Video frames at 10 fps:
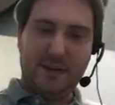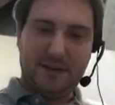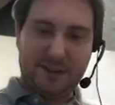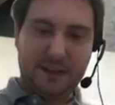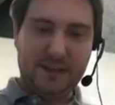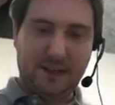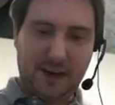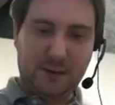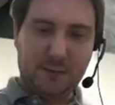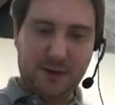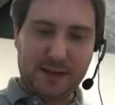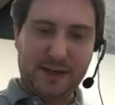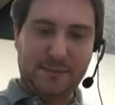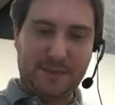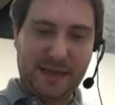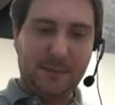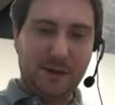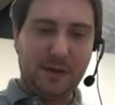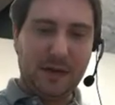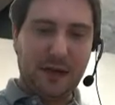the good, hard-working
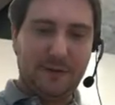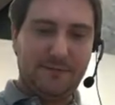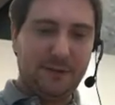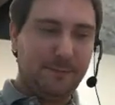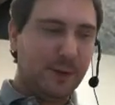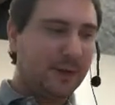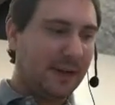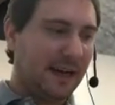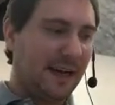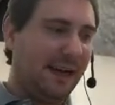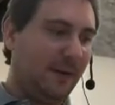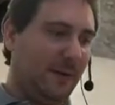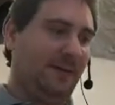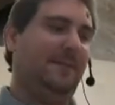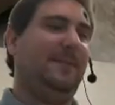people of Dubuque, Iowa.